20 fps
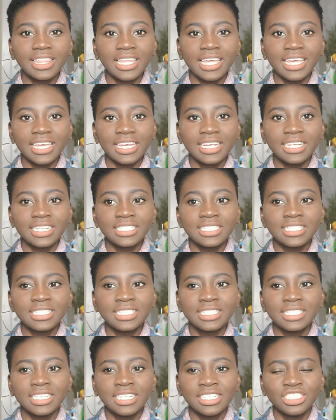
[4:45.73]
Like,
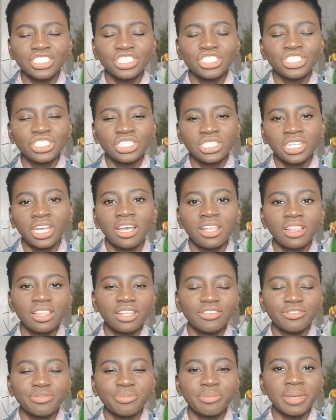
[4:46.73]
it's a shell
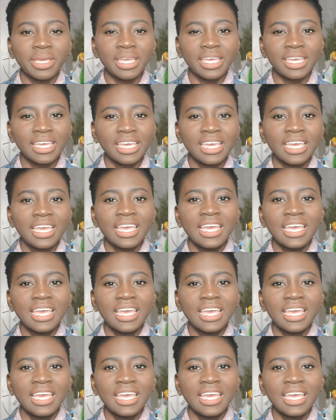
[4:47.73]
of me,